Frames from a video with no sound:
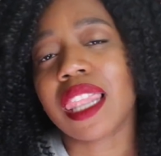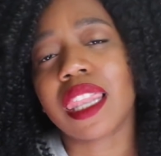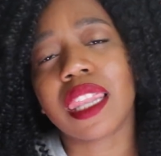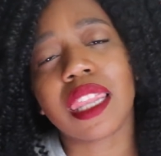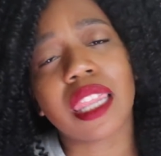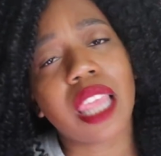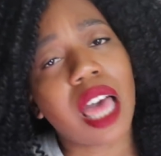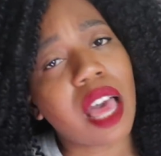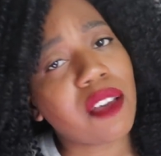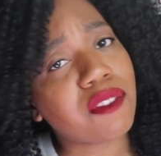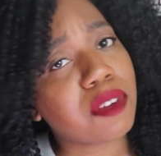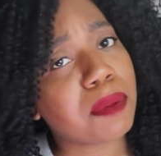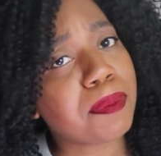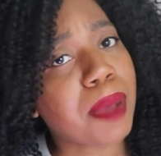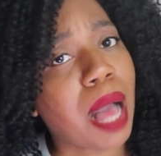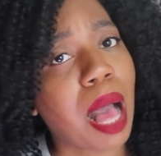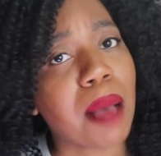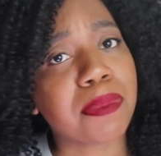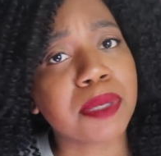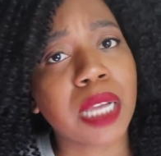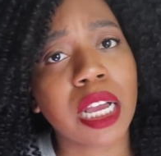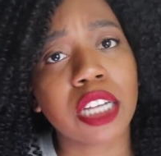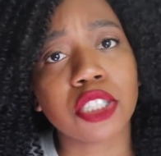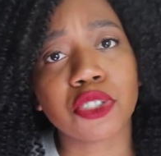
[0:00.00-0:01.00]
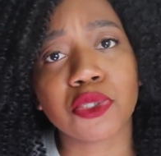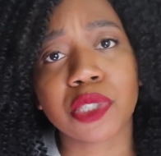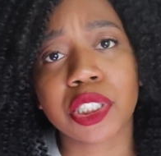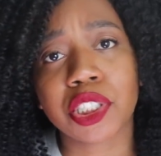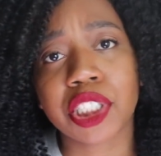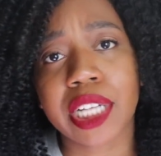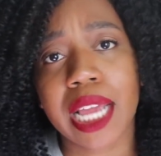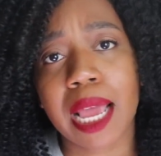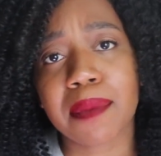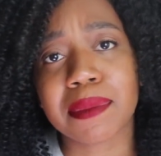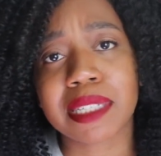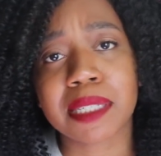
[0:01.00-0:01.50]
I love a pop
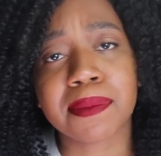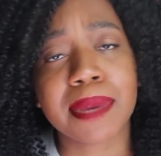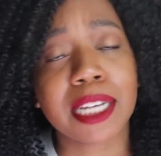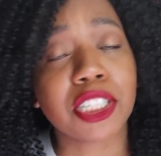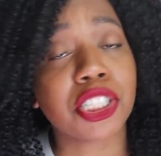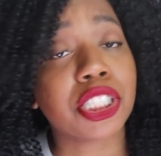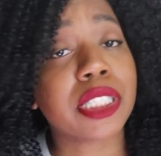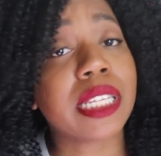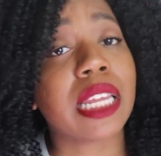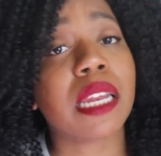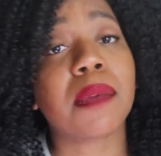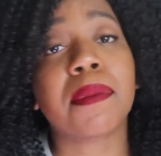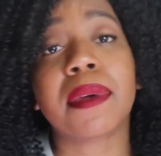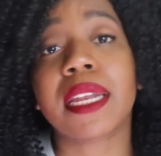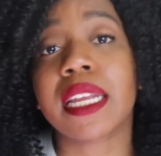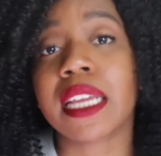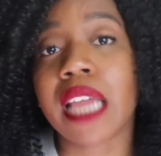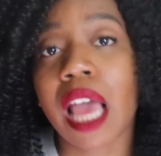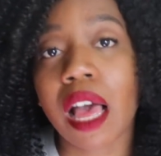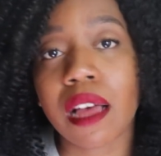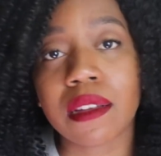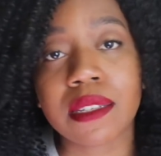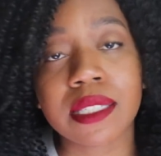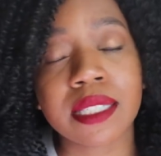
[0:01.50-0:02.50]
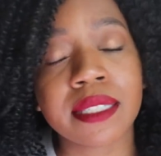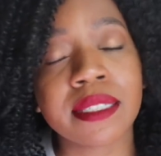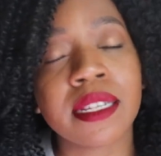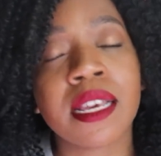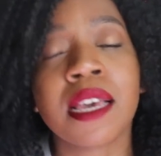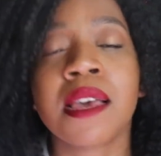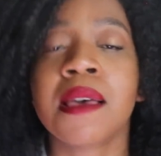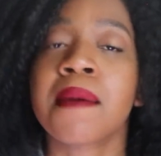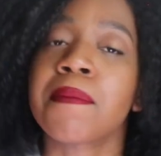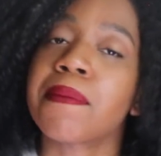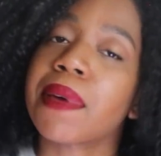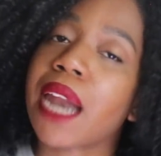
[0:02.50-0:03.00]
country jam as much as anybody
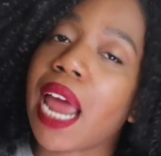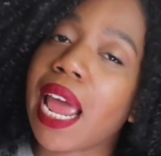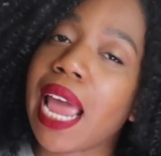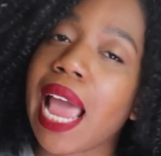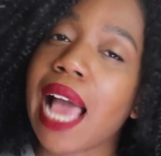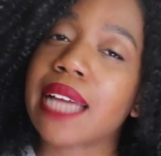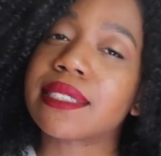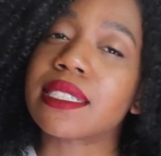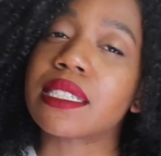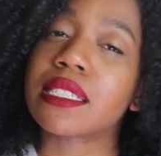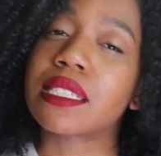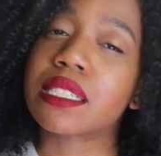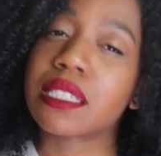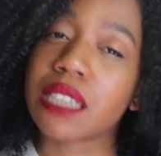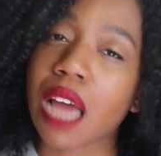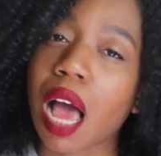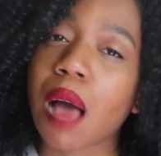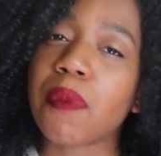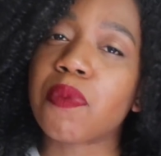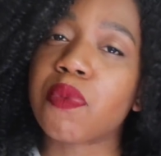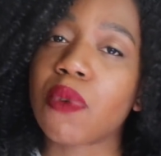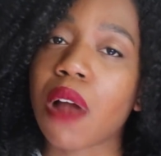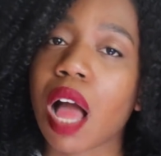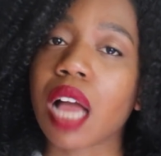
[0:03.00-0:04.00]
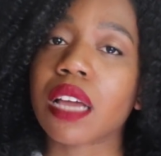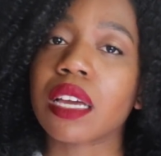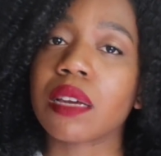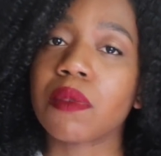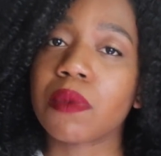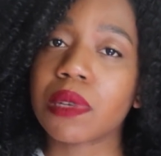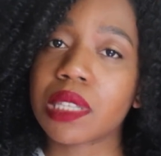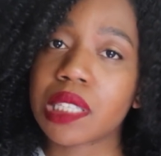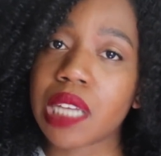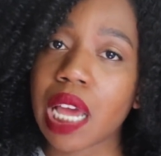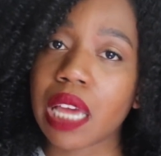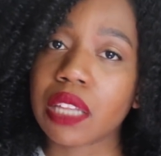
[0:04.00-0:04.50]
else, but I had to stop
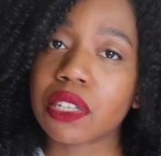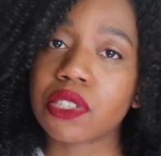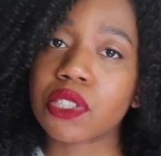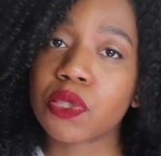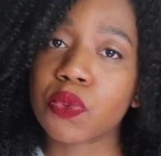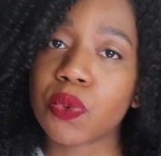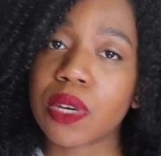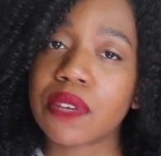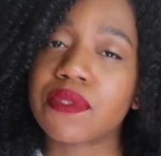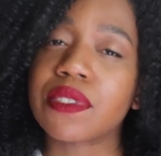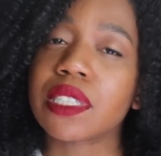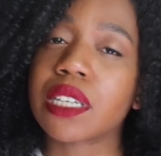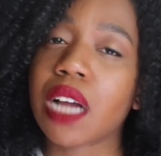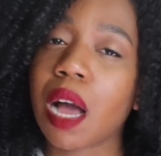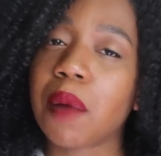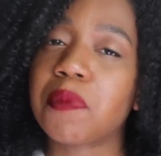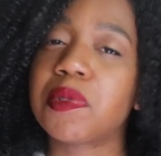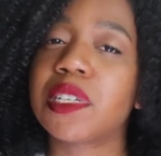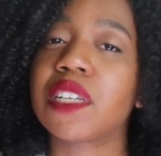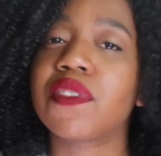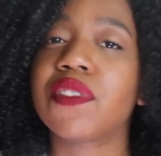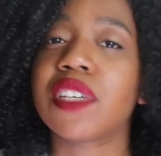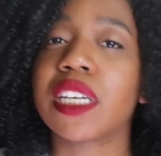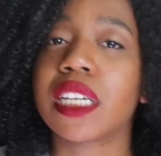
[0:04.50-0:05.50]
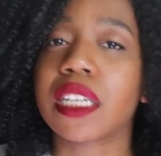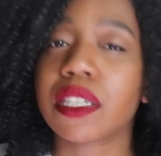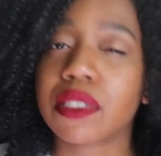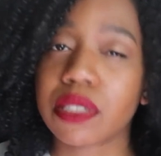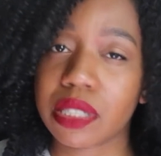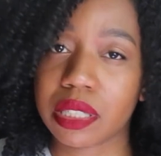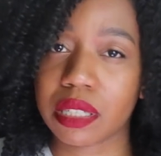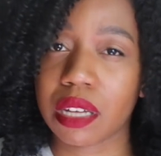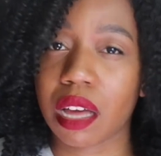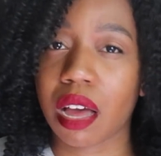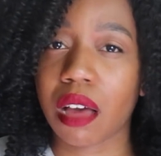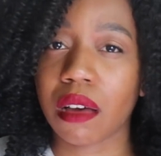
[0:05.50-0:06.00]
rocking with Taylor Swift a couple of
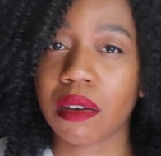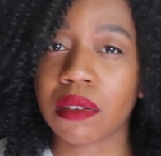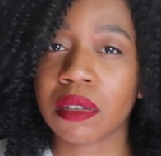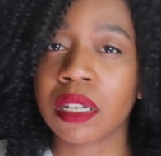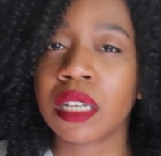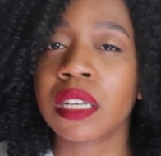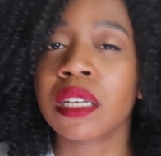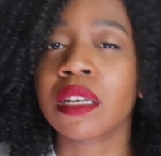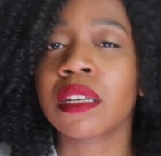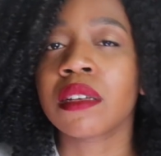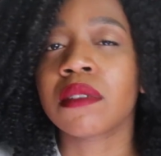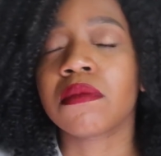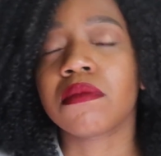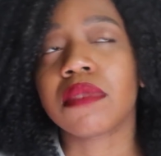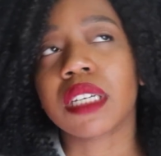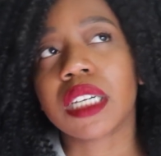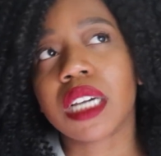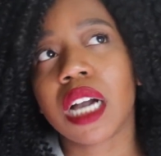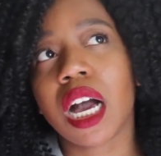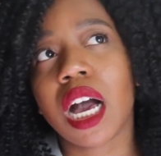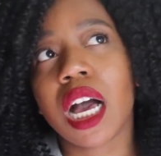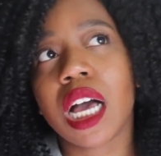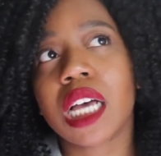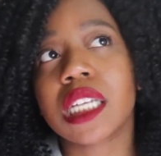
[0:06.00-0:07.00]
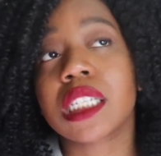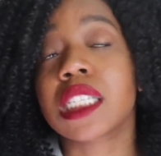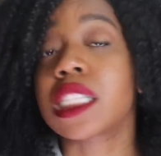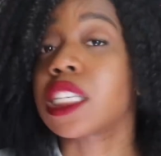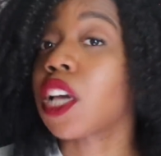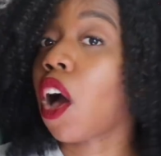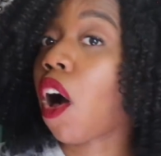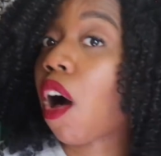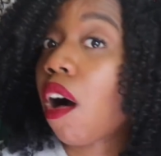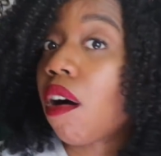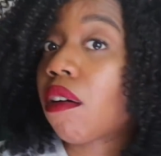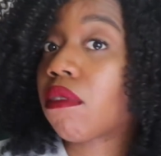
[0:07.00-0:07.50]
years ago because
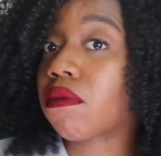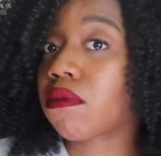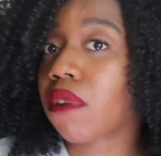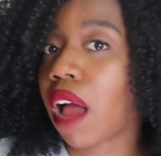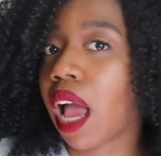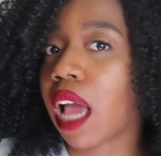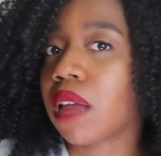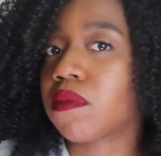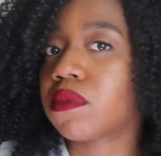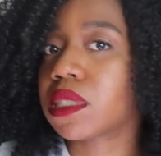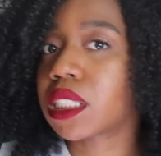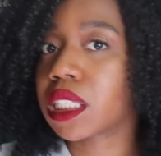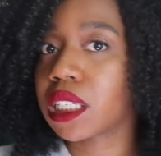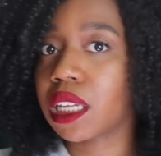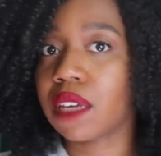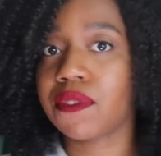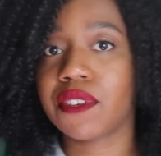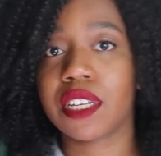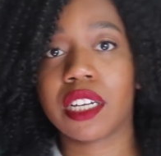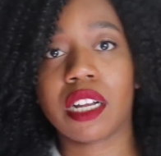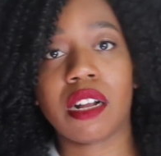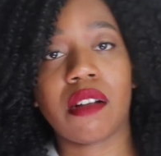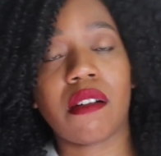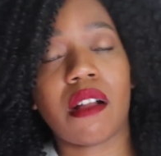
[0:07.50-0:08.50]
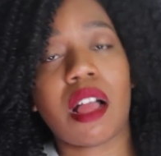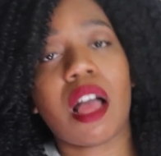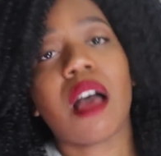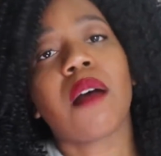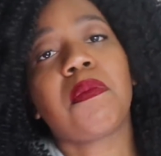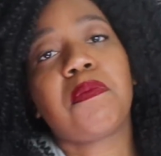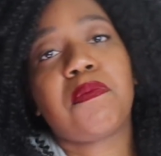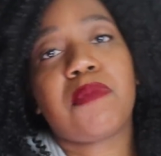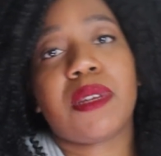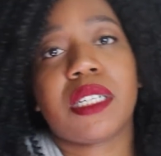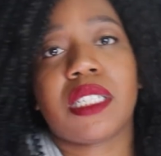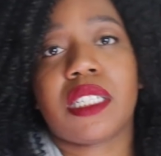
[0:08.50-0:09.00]
the alt right was lifting her
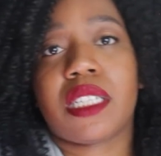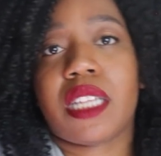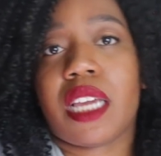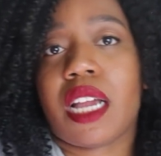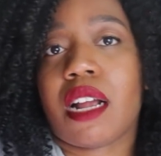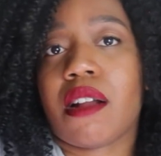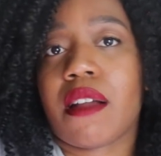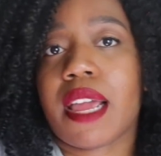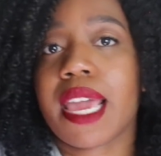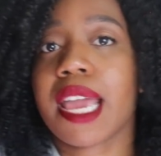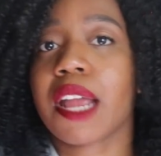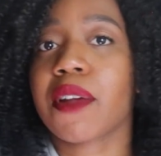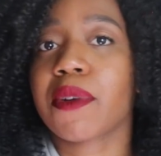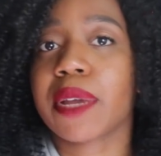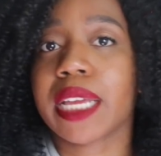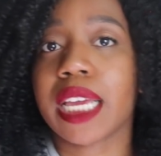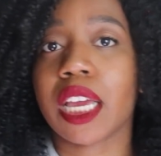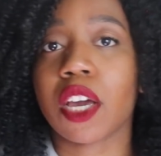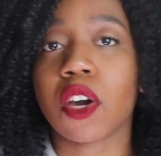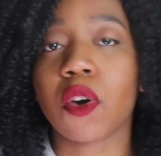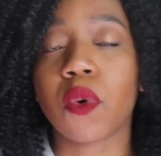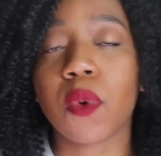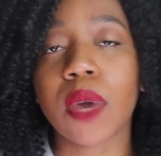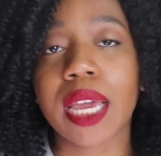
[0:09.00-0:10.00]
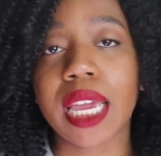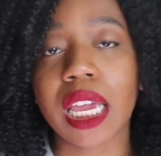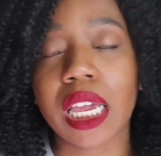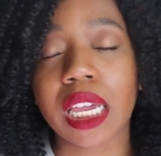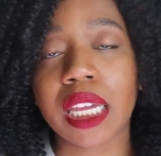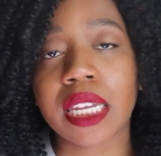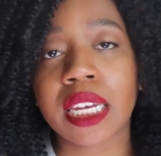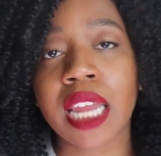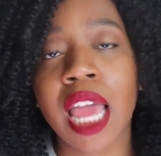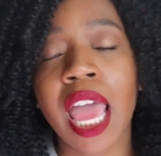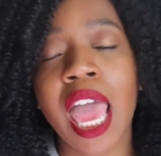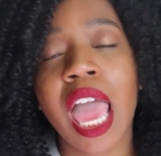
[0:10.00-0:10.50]
up as their Aryan
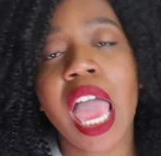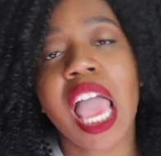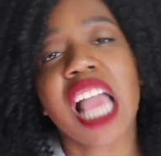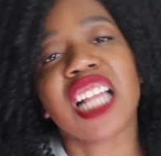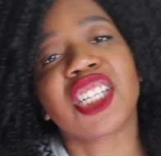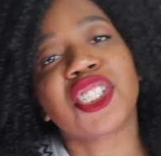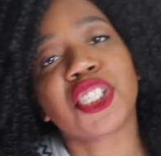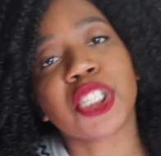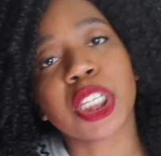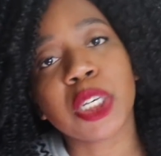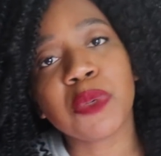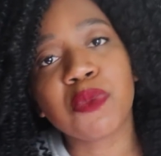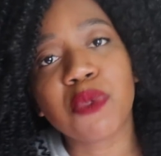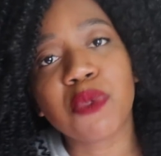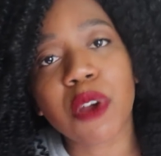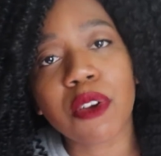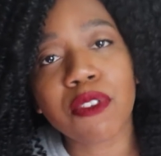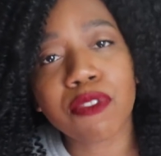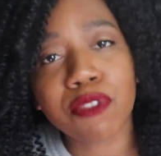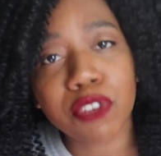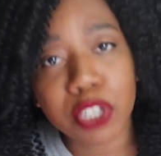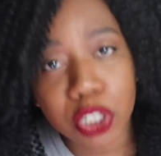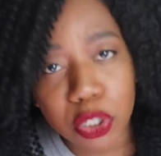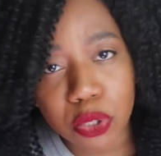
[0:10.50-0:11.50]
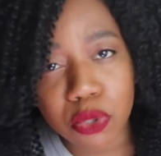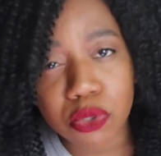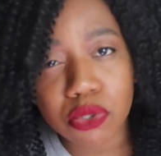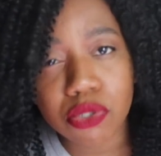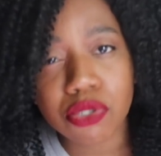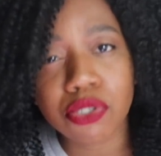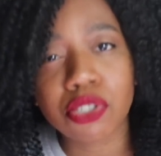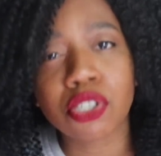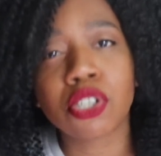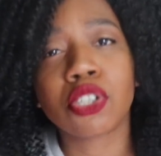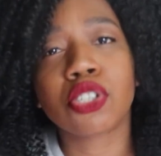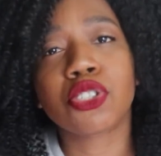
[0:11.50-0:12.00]
queen and she
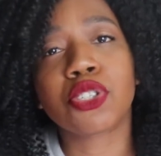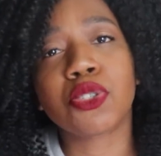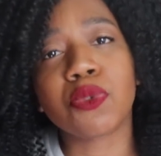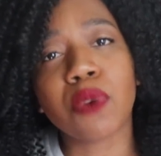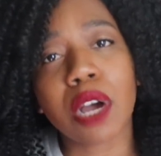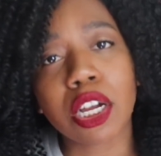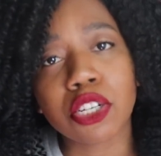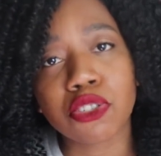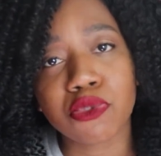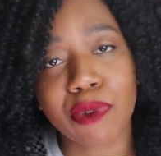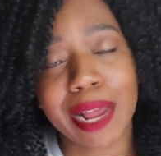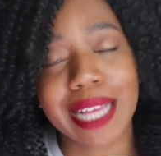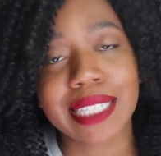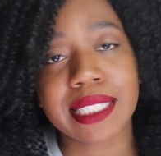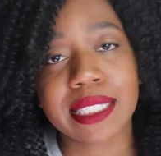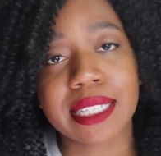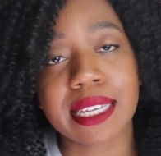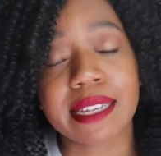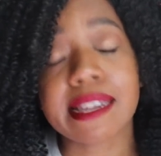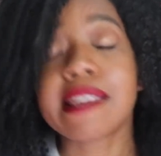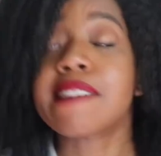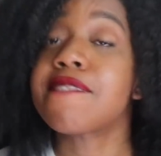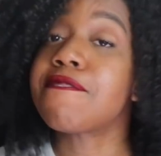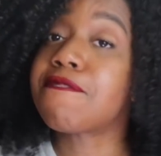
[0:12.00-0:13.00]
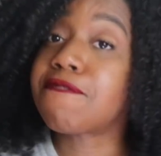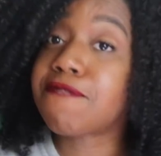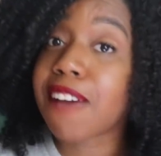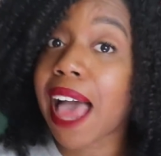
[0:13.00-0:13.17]
refused to address it. In